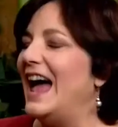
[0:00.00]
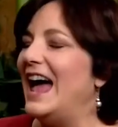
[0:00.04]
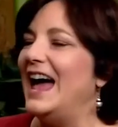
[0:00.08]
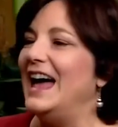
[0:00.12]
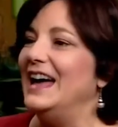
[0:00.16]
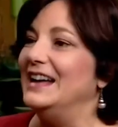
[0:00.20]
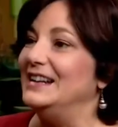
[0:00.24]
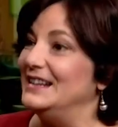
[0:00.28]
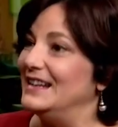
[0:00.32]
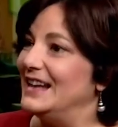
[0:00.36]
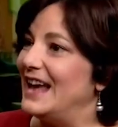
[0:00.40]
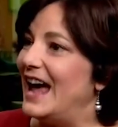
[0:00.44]

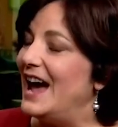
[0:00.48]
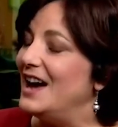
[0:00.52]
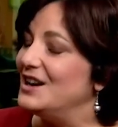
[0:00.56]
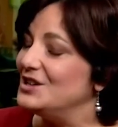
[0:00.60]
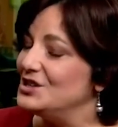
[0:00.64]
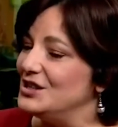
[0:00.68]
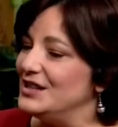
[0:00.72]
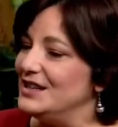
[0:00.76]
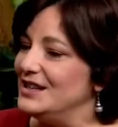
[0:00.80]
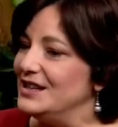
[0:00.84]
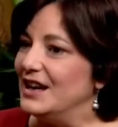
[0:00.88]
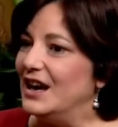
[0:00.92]
and
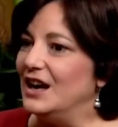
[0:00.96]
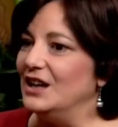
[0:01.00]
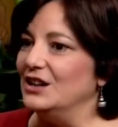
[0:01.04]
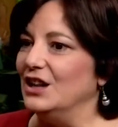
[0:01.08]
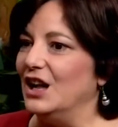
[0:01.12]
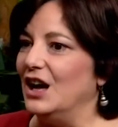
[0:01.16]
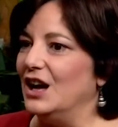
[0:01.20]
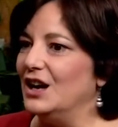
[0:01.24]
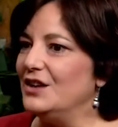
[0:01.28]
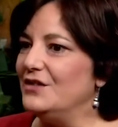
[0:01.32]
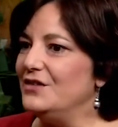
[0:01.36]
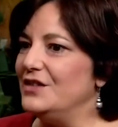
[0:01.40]
actually a
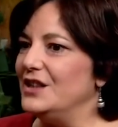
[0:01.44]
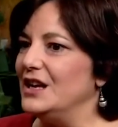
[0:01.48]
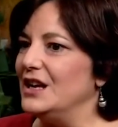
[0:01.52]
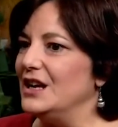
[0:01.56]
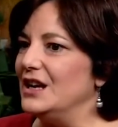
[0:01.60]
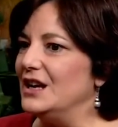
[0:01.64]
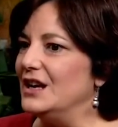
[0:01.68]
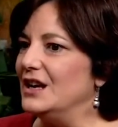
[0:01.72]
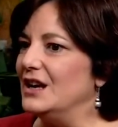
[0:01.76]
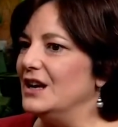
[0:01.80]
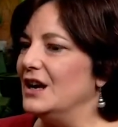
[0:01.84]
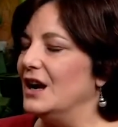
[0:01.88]
lot of
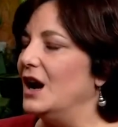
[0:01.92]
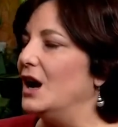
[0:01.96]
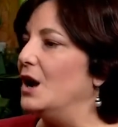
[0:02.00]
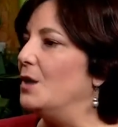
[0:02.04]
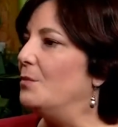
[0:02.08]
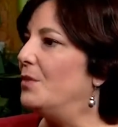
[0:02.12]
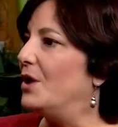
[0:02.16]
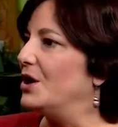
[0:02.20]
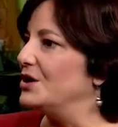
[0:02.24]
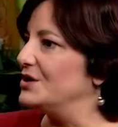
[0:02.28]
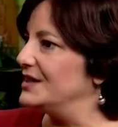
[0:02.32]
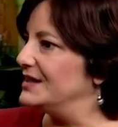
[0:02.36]
the uh,
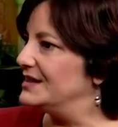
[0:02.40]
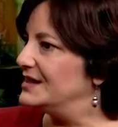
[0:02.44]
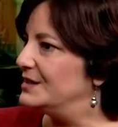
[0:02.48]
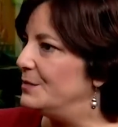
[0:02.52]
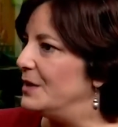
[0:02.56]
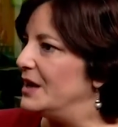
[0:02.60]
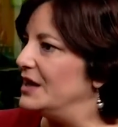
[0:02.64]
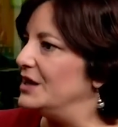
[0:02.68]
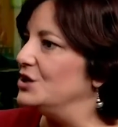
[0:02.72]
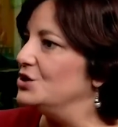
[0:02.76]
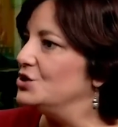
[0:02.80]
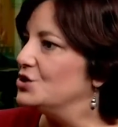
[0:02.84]

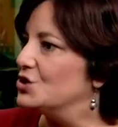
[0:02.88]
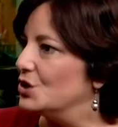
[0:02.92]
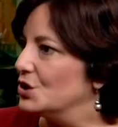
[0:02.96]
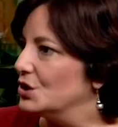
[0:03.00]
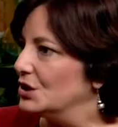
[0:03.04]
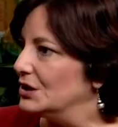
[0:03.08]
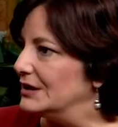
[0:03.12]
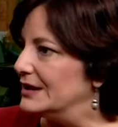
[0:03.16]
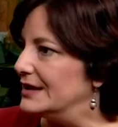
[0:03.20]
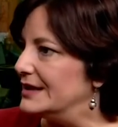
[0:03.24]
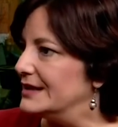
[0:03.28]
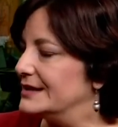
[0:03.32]
participating
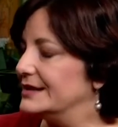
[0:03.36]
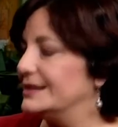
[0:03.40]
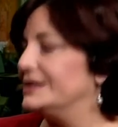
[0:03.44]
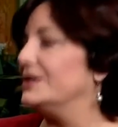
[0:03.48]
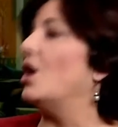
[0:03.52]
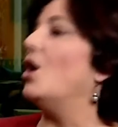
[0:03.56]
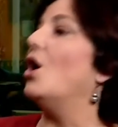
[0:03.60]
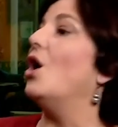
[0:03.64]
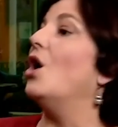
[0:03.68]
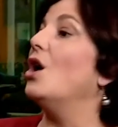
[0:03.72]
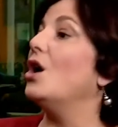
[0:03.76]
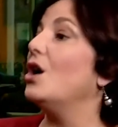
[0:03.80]
journalists
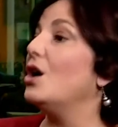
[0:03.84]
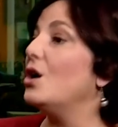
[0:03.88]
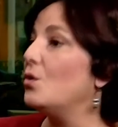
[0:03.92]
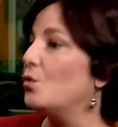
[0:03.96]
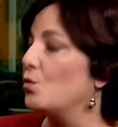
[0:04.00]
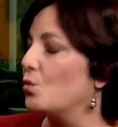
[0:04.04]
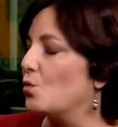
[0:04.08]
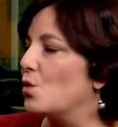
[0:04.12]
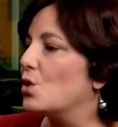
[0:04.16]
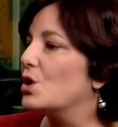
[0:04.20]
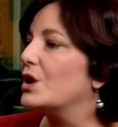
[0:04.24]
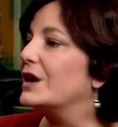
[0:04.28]
are
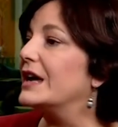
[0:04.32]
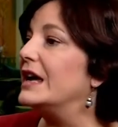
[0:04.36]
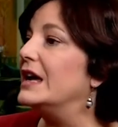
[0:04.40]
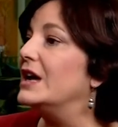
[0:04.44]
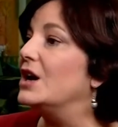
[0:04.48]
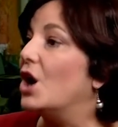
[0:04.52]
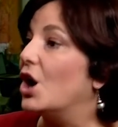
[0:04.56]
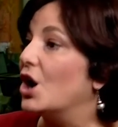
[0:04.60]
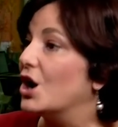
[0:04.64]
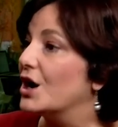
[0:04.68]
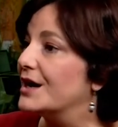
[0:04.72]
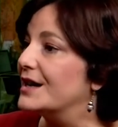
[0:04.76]
working
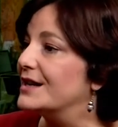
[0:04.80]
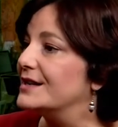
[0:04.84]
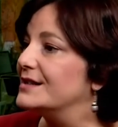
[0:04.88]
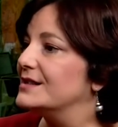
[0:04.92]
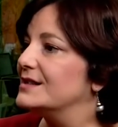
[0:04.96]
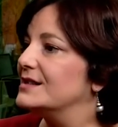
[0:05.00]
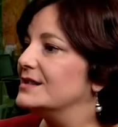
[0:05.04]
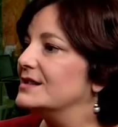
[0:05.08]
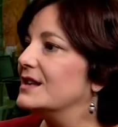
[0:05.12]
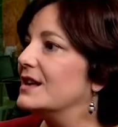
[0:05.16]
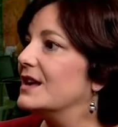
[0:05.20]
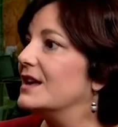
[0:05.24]

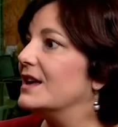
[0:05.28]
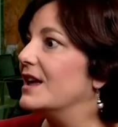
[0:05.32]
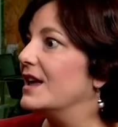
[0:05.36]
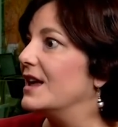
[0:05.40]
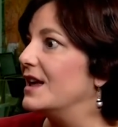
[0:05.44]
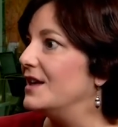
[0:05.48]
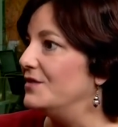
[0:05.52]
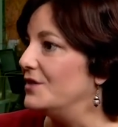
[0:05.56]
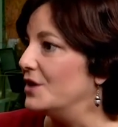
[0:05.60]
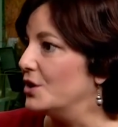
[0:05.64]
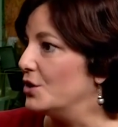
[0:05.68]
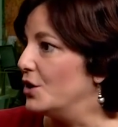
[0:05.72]
artists
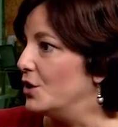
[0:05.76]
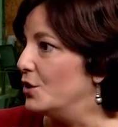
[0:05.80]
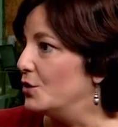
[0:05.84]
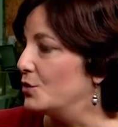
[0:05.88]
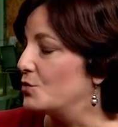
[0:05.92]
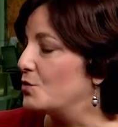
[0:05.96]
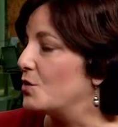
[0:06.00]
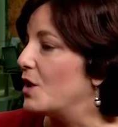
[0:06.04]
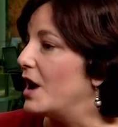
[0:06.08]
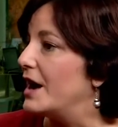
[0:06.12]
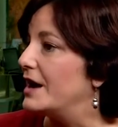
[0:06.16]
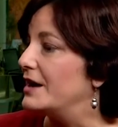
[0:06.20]
in their own
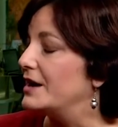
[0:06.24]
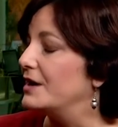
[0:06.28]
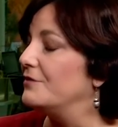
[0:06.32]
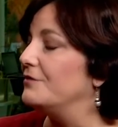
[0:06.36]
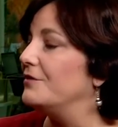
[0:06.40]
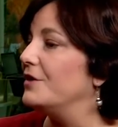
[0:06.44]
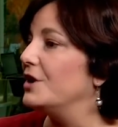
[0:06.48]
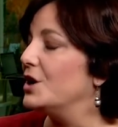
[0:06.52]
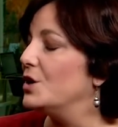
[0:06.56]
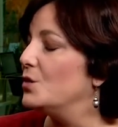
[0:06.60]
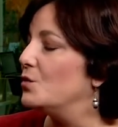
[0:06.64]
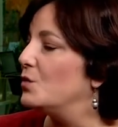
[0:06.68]
right and
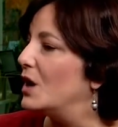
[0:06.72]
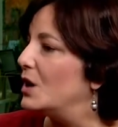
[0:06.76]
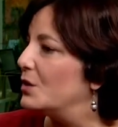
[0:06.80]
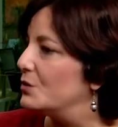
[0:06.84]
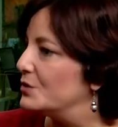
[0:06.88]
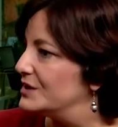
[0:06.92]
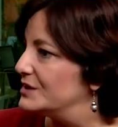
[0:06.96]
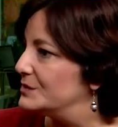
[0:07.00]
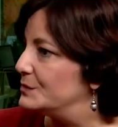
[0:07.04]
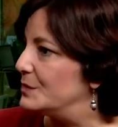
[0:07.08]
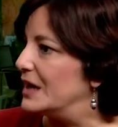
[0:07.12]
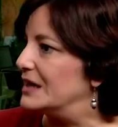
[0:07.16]
very well
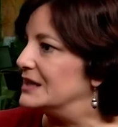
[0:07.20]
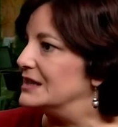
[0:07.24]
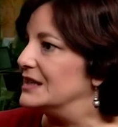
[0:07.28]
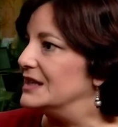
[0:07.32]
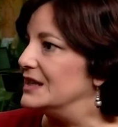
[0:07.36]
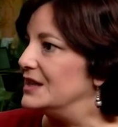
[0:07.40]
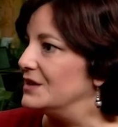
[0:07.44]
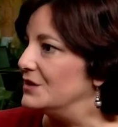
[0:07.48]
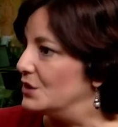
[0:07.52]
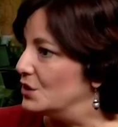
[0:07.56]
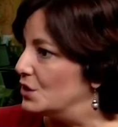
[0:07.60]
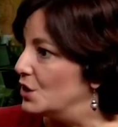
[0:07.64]
respected
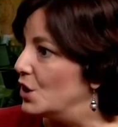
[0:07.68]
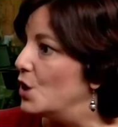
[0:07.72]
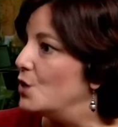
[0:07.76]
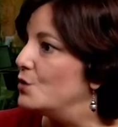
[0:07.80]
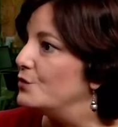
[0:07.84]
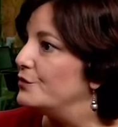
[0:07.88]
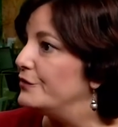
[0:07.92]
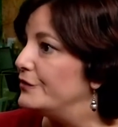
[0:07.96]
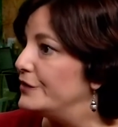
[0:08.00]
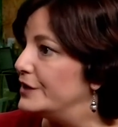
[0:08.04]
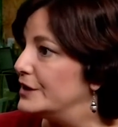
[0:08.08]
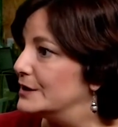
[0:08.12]
in their own
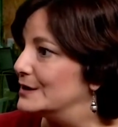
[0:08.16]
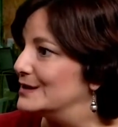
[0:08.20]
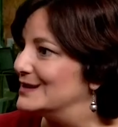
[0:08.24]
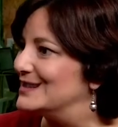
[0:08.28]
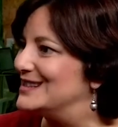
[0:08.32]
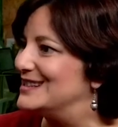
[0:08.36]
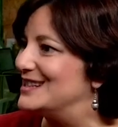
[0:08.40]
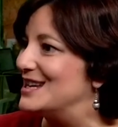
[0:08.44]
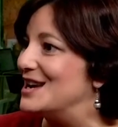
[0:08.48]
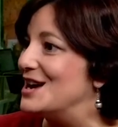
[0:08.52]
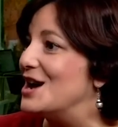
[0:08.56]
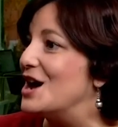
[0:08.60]

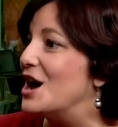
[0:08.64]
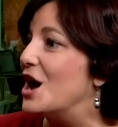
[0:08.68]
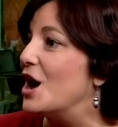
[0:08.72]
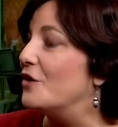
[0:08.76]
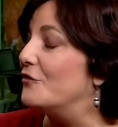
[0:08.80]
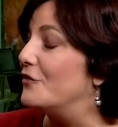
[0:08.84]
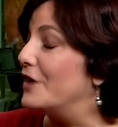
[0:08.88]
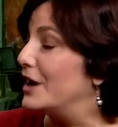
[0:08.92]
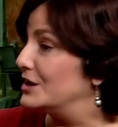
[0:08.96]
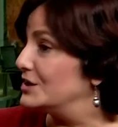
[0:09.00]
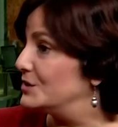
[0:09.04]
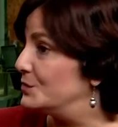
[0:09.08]
fields of
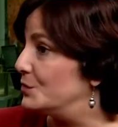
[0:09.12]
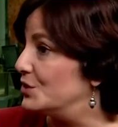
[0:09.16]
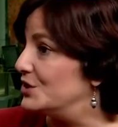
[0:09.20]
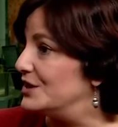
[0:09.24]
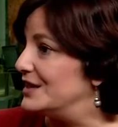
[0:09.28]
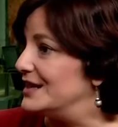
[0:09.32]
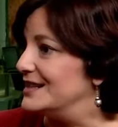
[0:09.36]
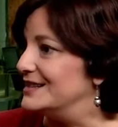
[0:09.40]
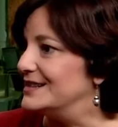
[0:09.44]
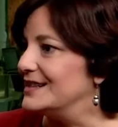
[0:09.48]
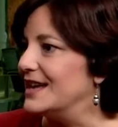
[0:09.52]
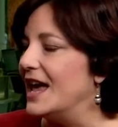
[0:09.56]

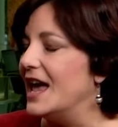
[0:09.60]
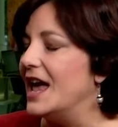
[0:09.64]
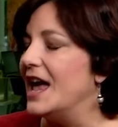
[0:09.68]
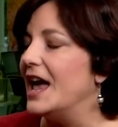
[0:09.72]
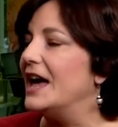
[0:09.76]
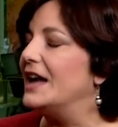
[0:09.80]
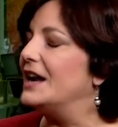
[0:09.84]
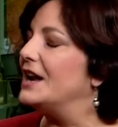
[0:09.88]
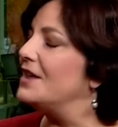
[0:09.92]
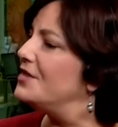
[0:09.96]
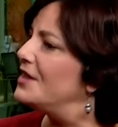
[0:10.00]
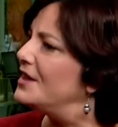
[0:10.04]
expertise
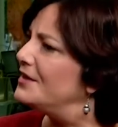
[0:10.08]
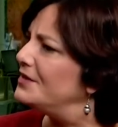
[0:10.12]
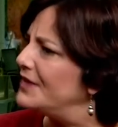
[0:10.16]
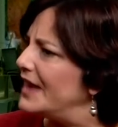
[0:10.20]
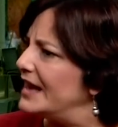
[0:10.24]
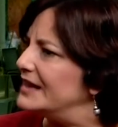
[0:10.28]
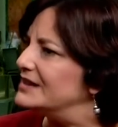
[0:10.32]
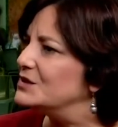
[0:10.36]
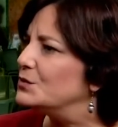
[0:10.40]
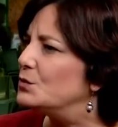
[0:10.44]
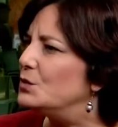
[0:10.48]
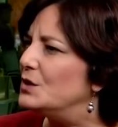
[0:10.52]
and i think
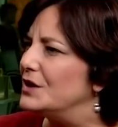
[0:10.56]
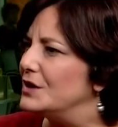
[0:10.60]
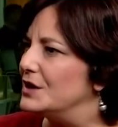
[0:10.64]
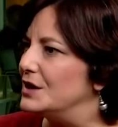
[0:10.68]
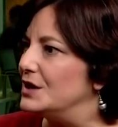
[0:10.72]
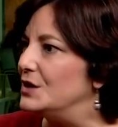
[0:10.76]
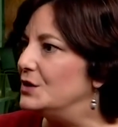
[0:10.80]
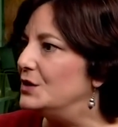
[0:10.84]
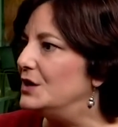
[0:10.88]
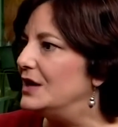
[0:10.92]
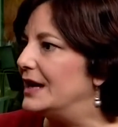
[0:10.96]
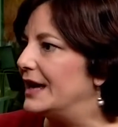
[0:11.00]
that's one of the
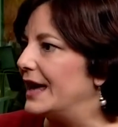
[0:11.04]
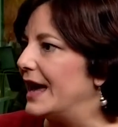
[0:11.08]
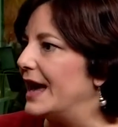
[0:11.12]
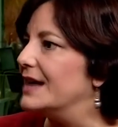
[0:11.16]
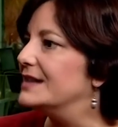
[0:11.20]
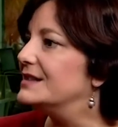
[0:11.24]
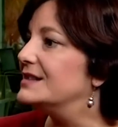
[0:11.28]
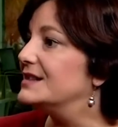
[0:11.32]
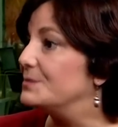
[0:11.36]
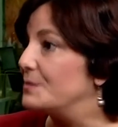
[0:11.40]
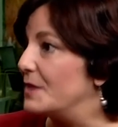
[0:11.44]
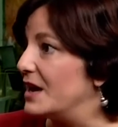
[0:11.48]
unique
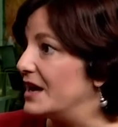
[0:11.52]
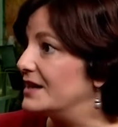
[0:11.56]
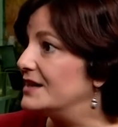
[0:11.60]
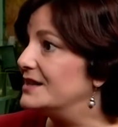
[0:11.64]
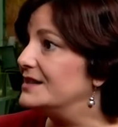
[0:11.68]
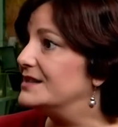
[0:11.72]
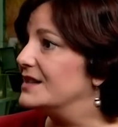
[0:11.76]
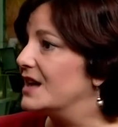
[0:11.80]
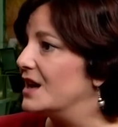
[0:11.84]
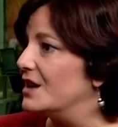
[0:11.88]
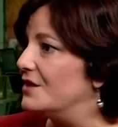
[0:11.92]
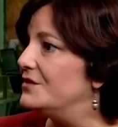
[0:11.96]
aspects
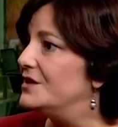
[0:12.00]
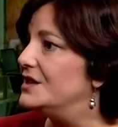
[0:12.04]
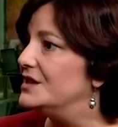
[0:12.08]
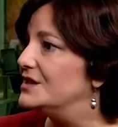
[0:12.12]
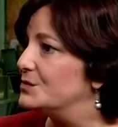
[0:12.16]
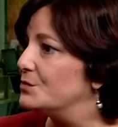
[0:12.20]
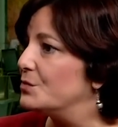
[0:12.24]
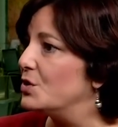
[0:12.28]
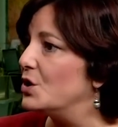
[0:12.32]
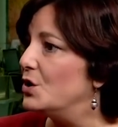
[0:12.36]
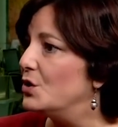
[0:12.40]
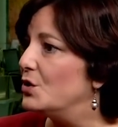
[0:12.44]
mm -hmm. of this
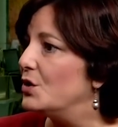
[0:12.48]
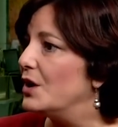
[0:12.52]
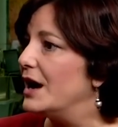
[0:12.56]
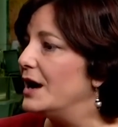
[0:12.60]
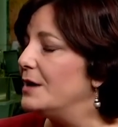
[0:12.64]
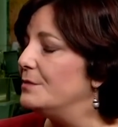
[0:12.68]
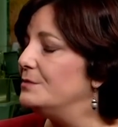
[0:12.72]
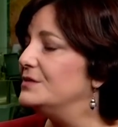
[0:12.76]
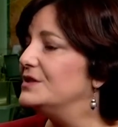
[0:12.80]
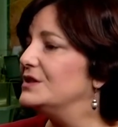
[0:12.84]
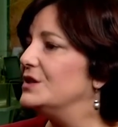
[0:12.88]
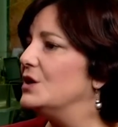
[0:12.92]

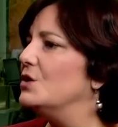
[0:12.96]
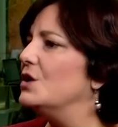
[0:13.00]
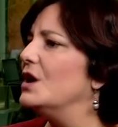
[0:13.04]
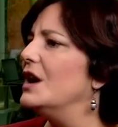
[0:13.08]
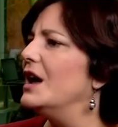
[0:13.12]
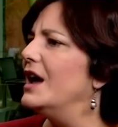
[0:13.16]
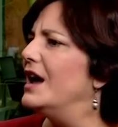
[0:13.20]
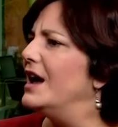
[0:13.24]
program so